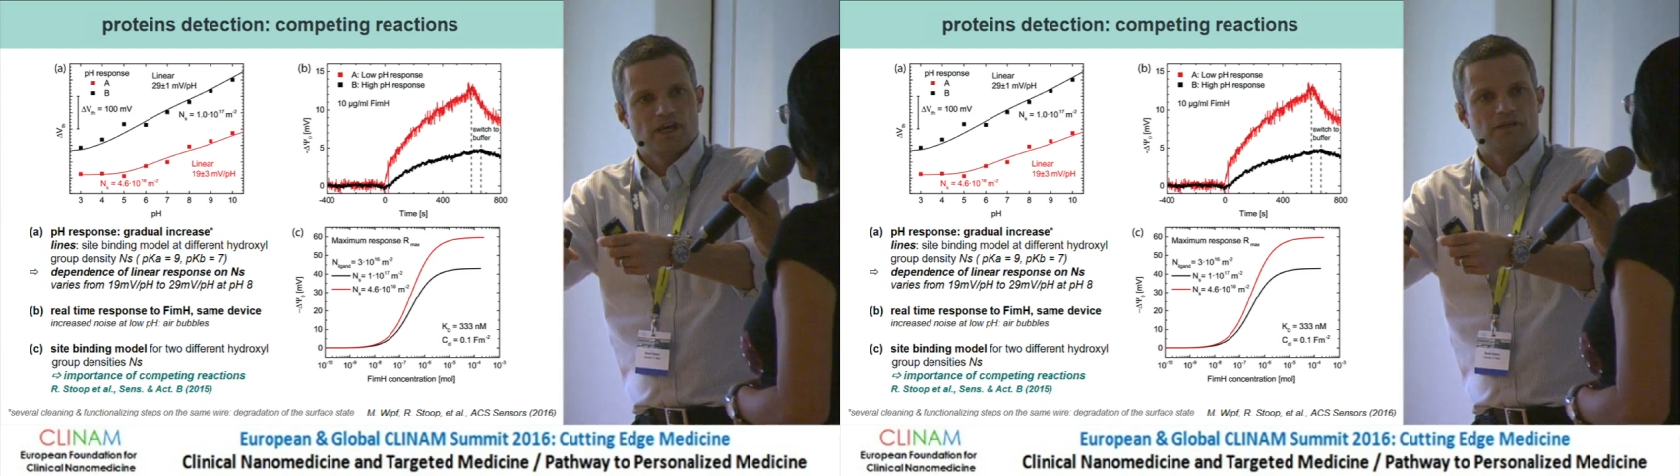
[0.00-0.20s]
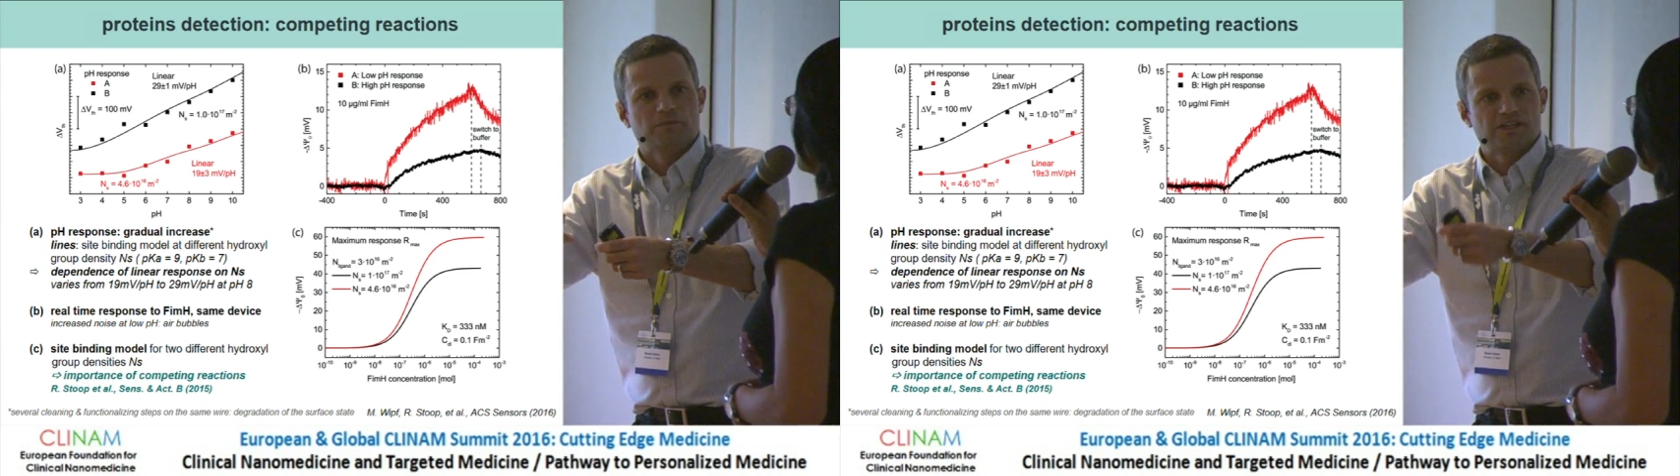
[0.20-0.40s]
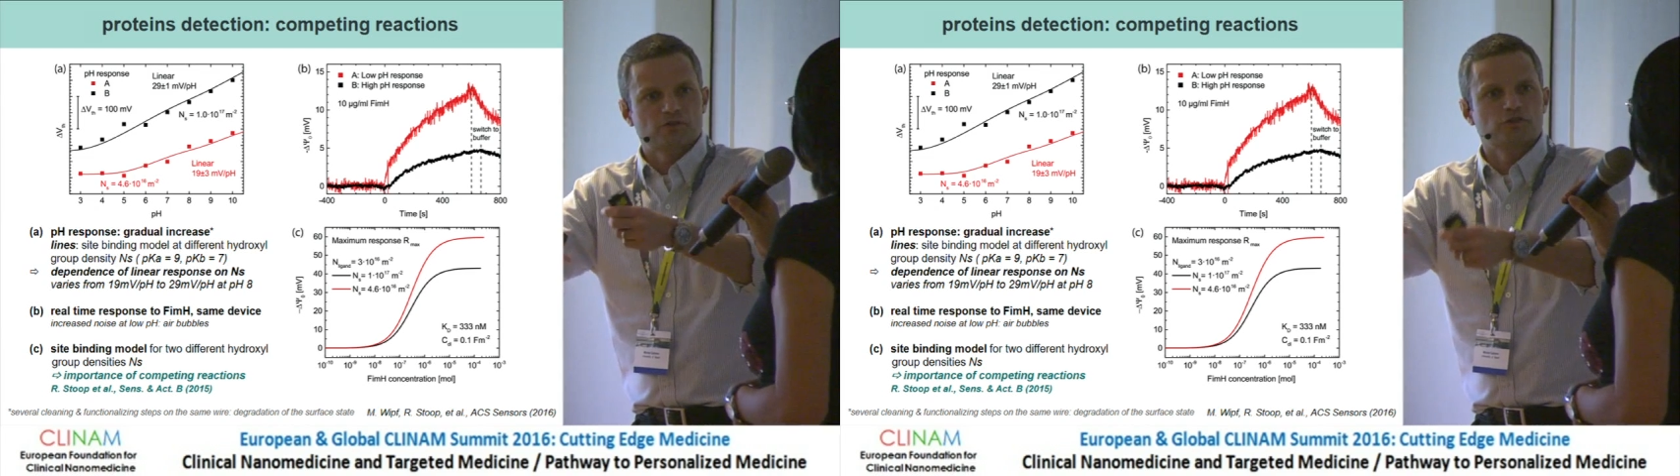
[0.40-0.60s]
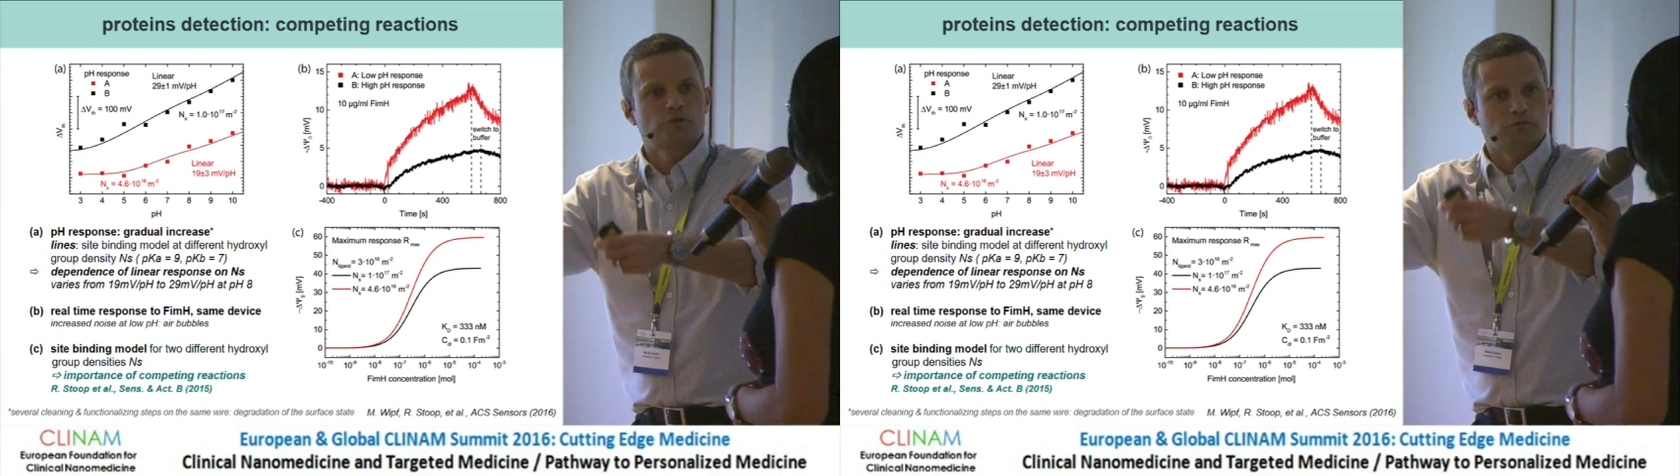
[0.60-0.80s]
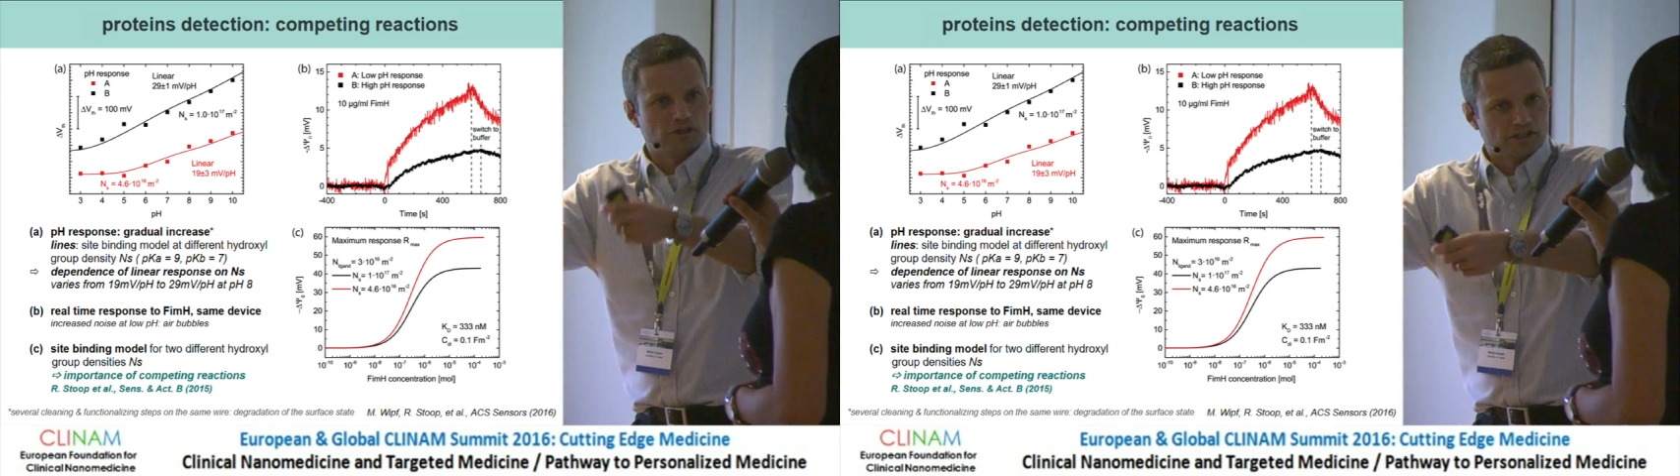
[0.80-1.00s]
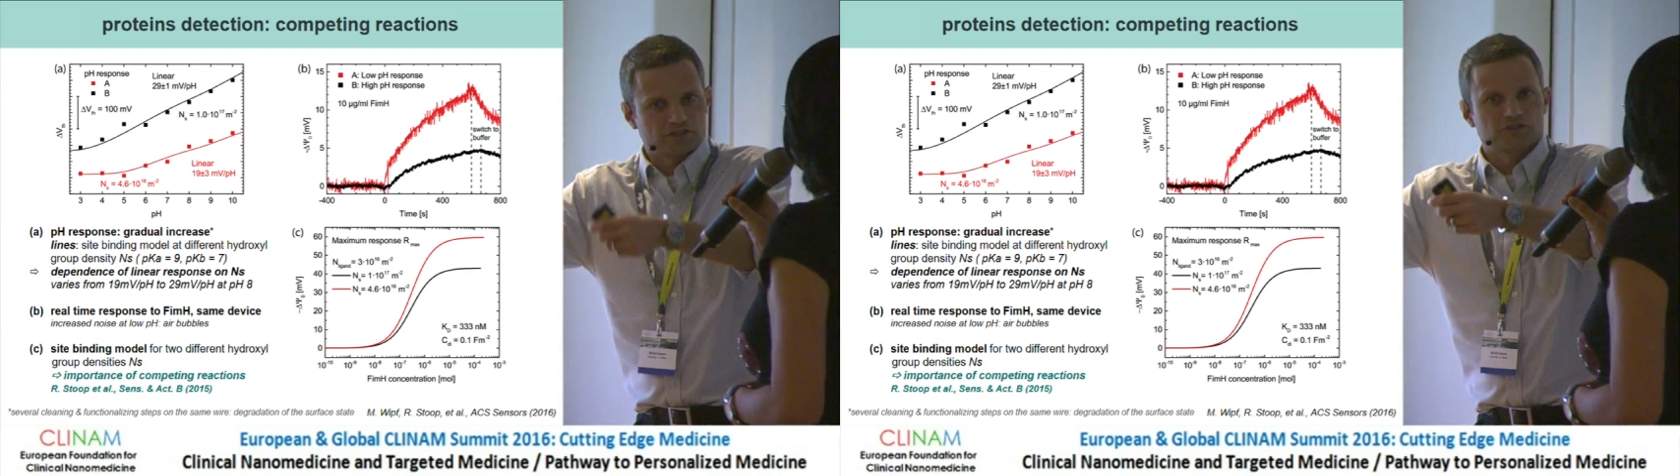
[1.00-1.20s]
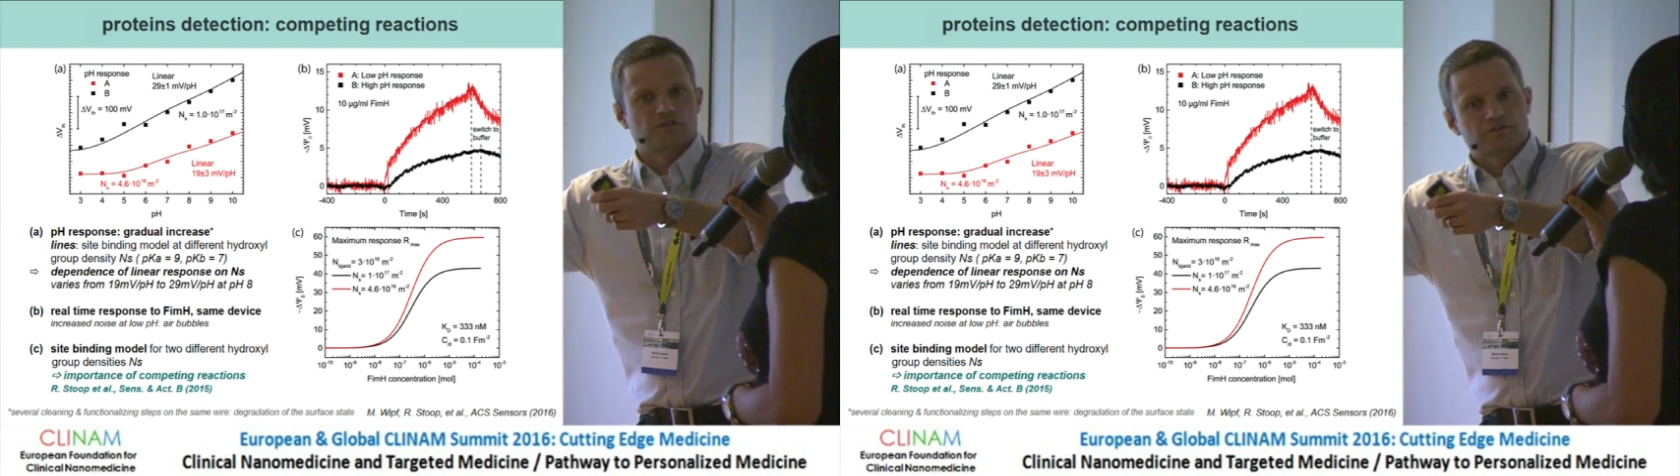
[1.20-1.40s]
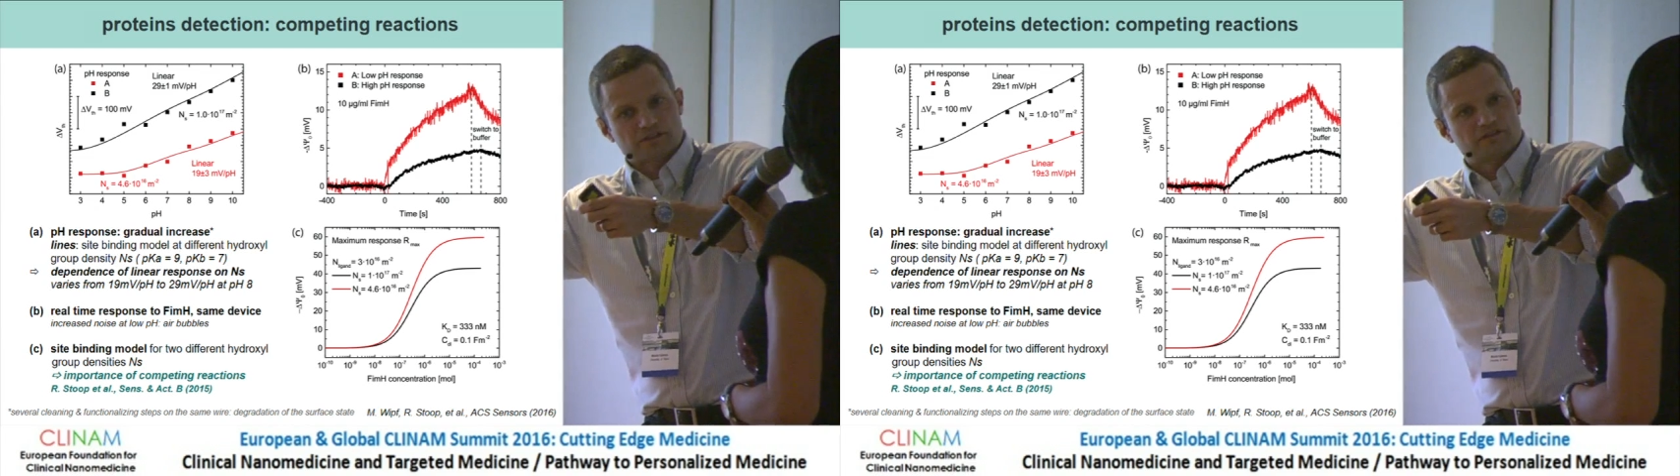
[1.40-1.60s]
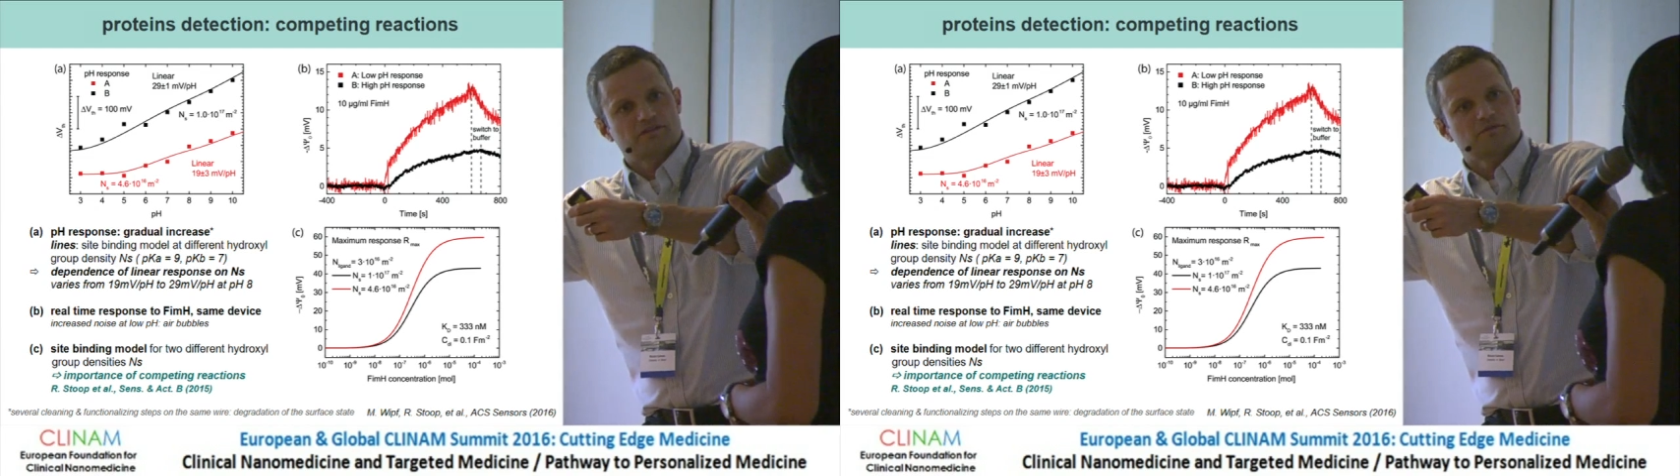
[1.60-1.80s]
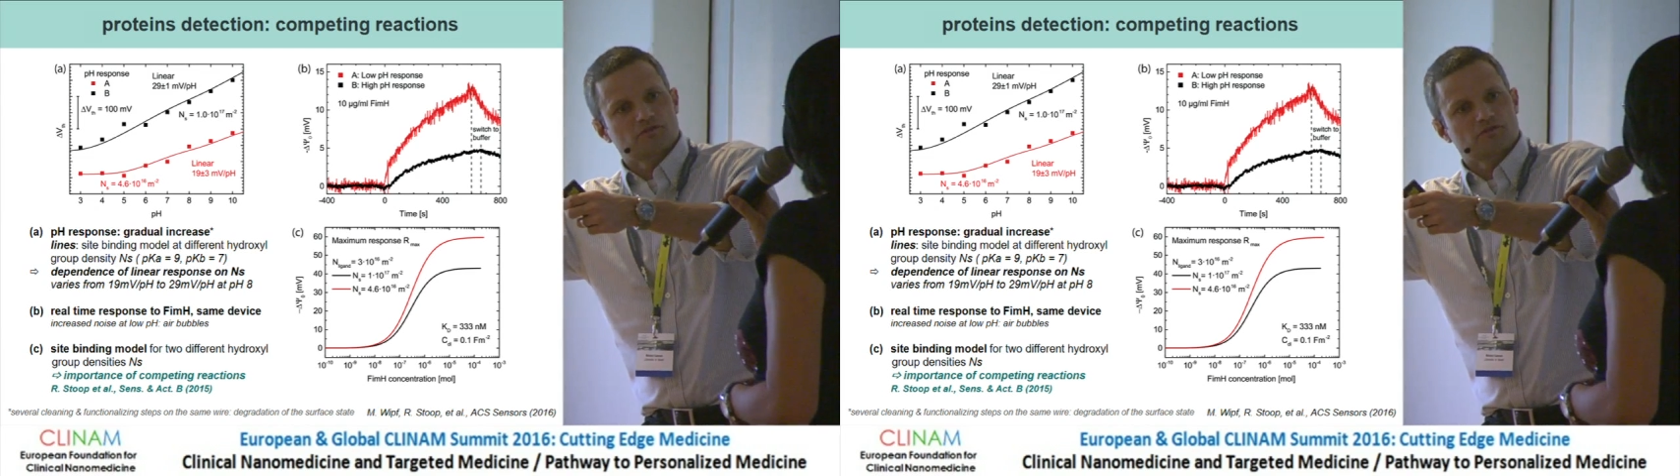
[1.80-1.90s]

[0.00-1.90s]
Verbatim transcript: And based on the populations of these